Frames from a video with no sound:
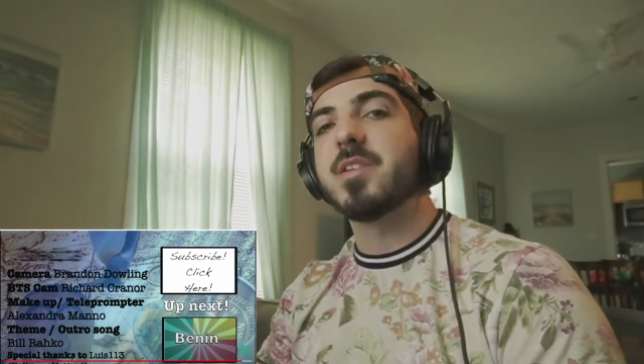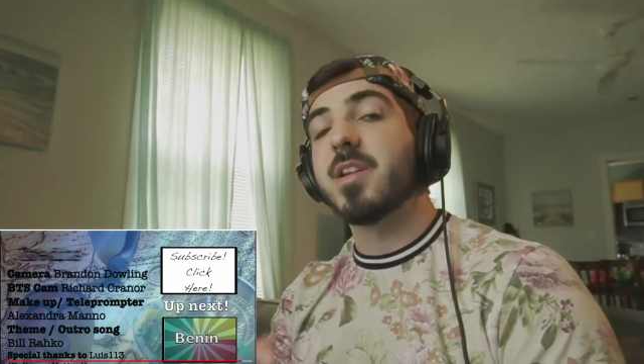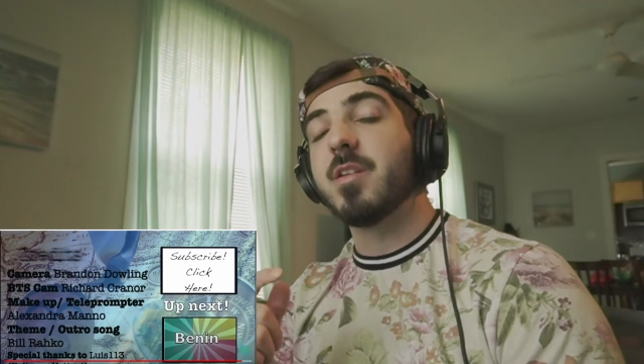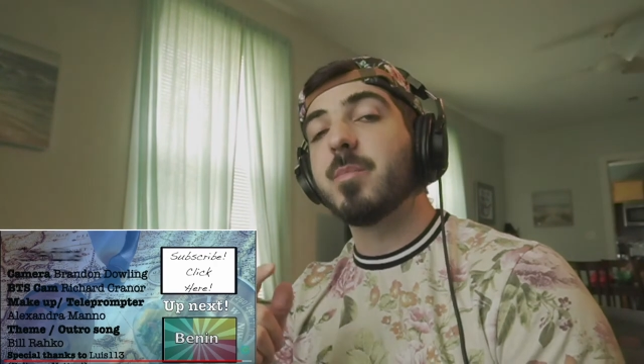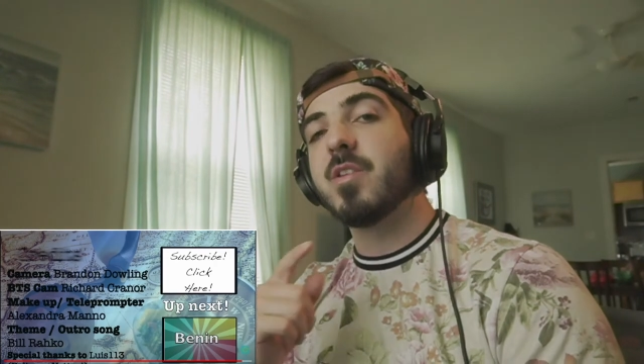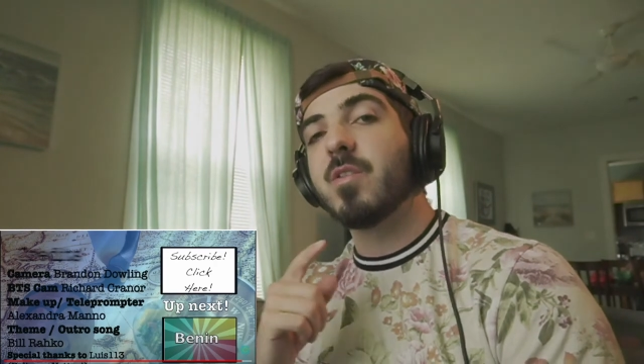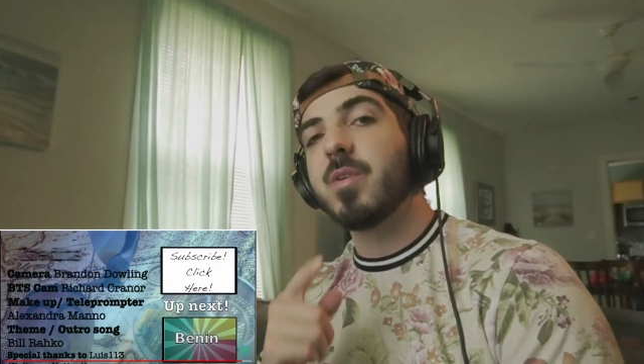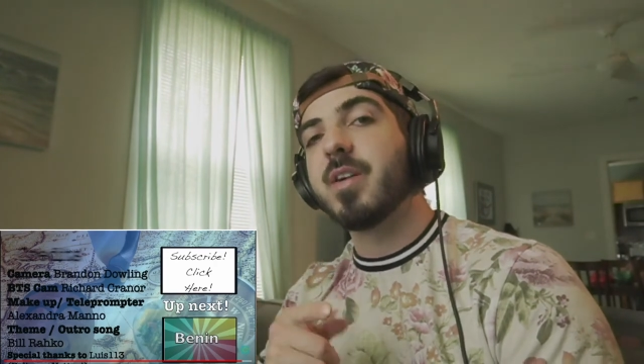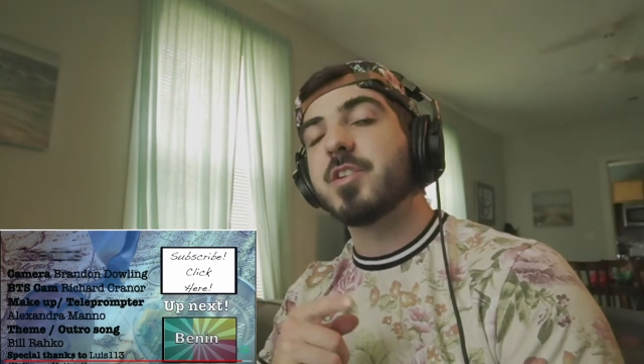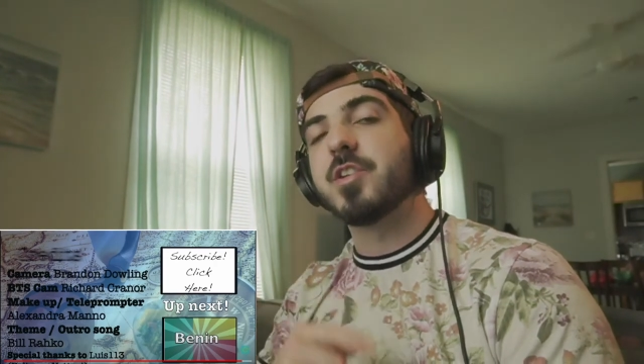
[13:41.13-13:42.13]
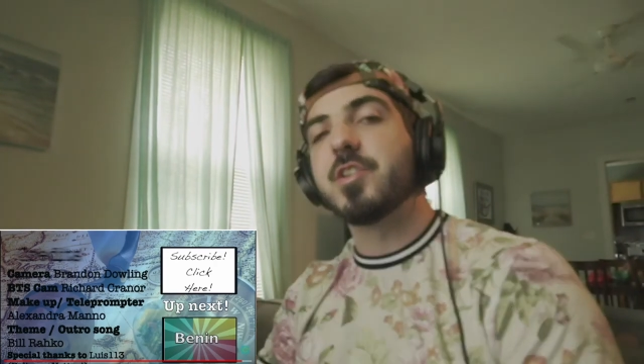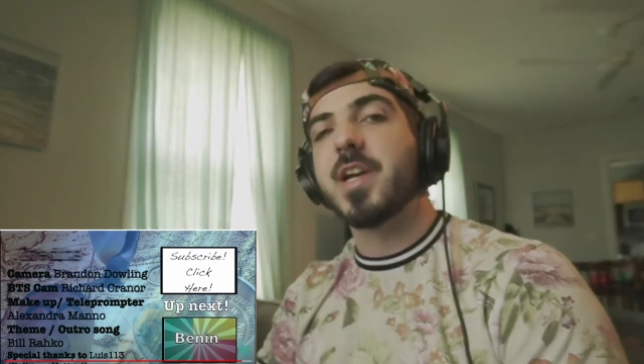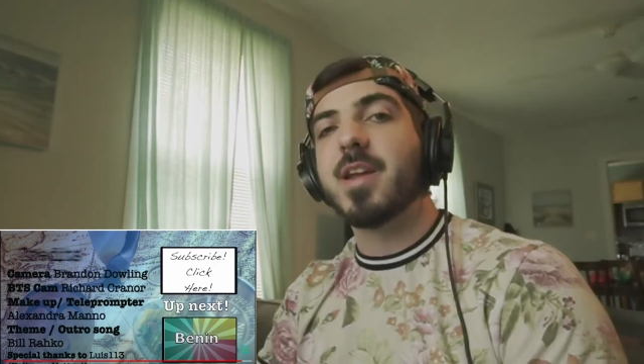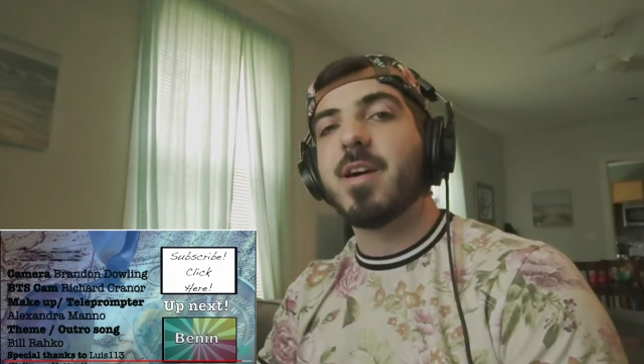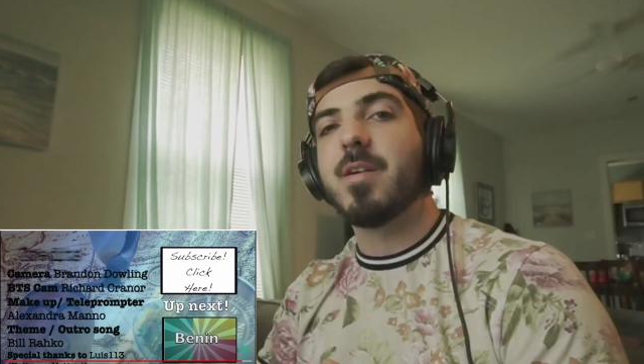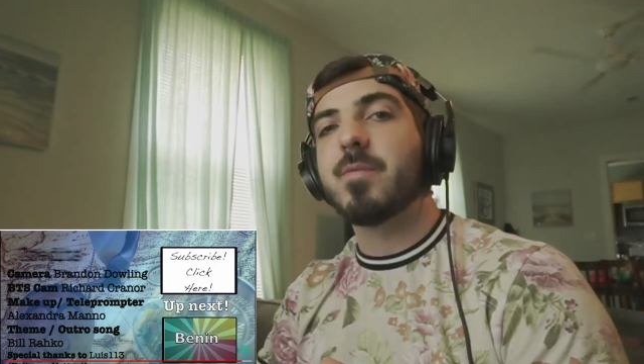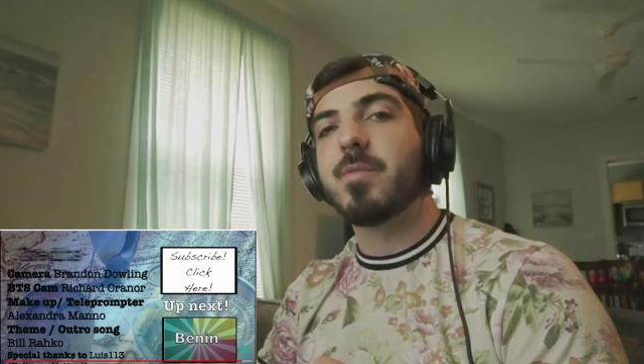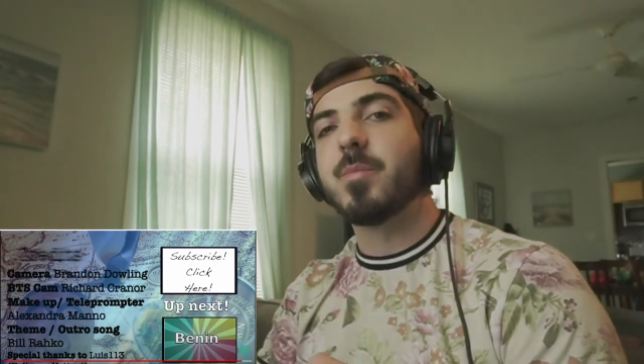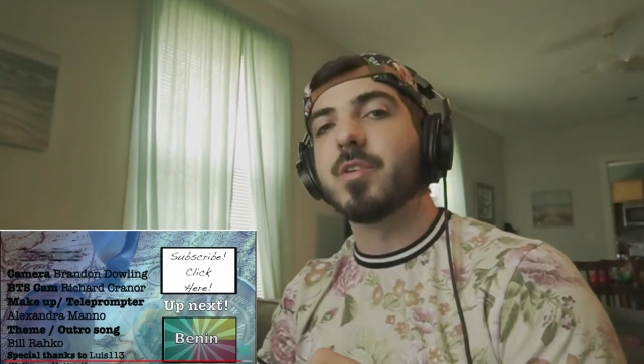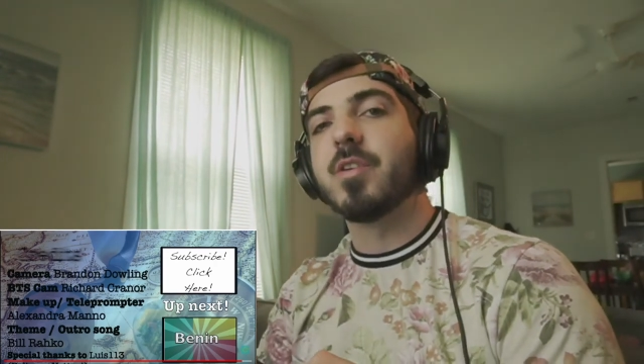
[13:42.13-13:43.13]
and let me know what I should check out
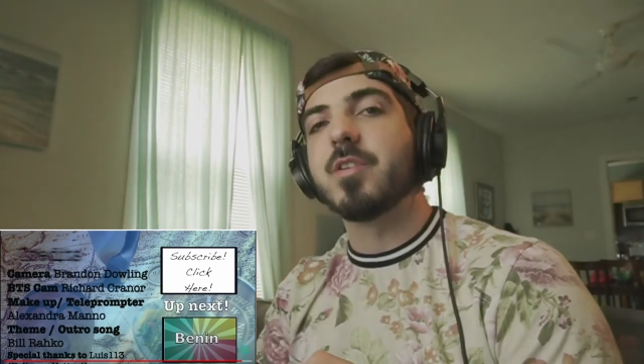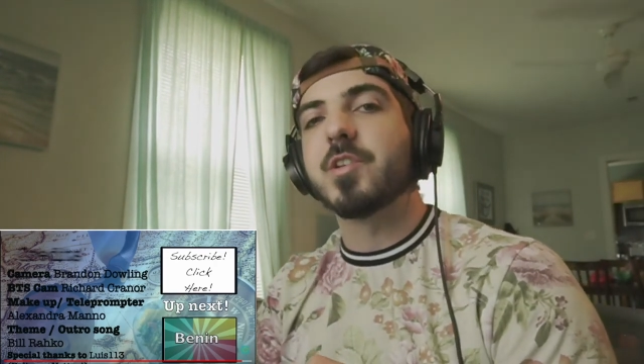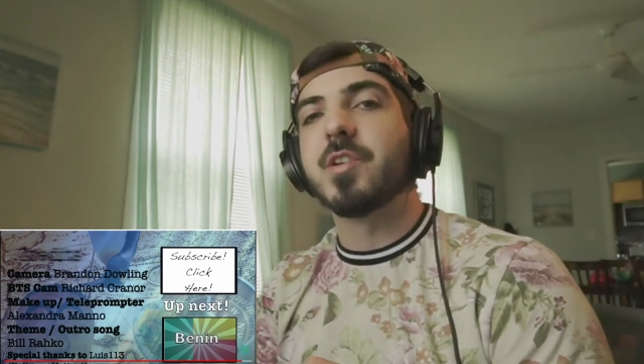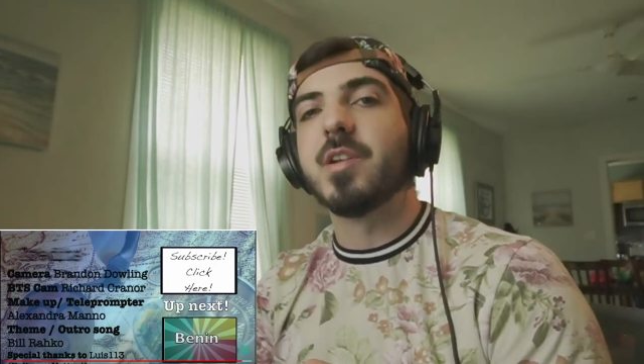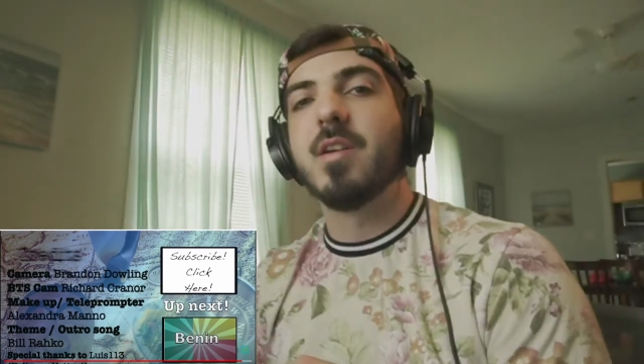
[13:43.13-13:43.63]
from your country.